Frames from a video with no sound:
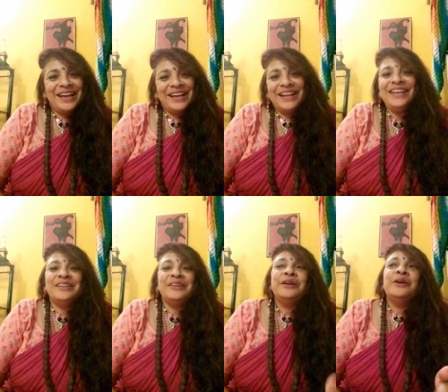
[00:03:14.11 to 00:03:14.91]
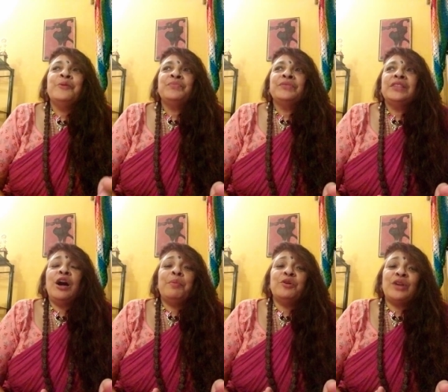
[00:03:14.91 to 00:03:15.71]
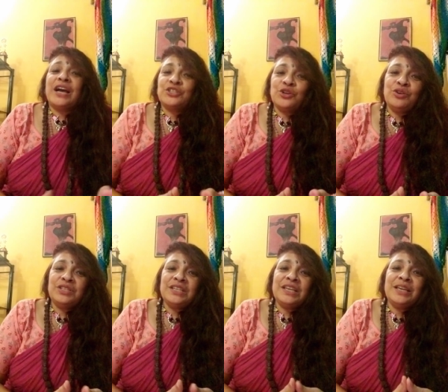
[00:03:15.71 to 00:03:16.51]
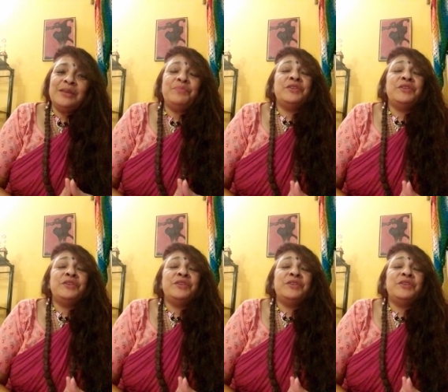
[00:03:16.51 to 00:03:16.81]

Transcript: Clear? Now about astrology,